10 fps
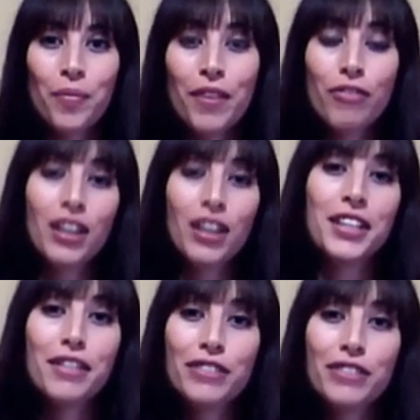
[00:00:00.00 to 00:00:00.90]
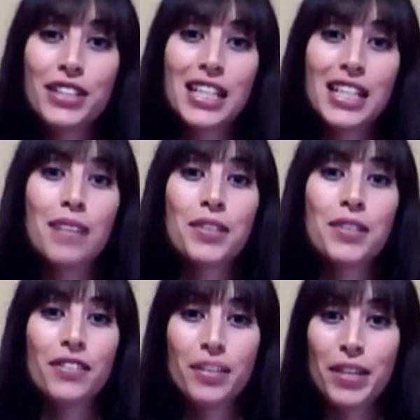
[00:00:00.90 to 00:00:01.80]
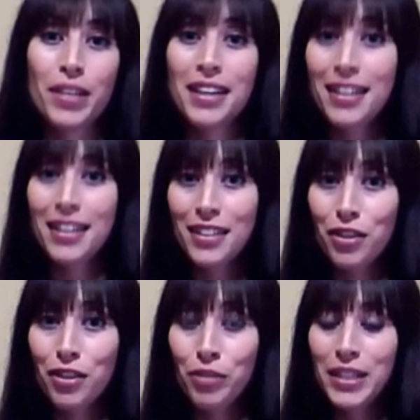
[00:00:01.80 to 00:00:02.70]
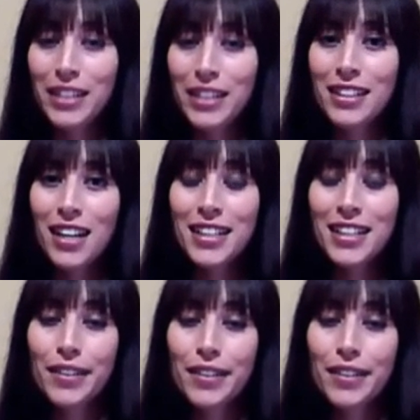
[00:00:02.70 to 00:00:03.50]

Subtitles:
They've followed in the footsteps of some of the other social media sites,